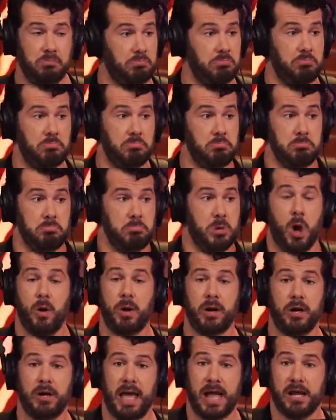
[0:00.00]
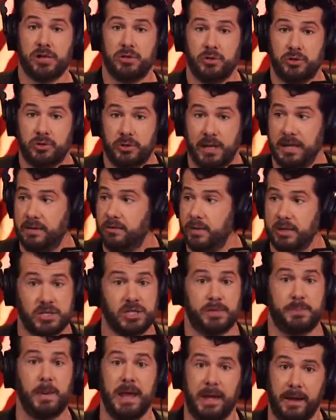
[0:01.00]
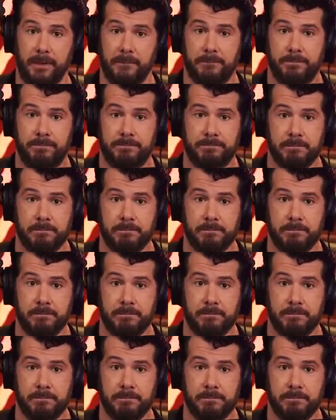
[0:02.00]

no international trade, which to speak.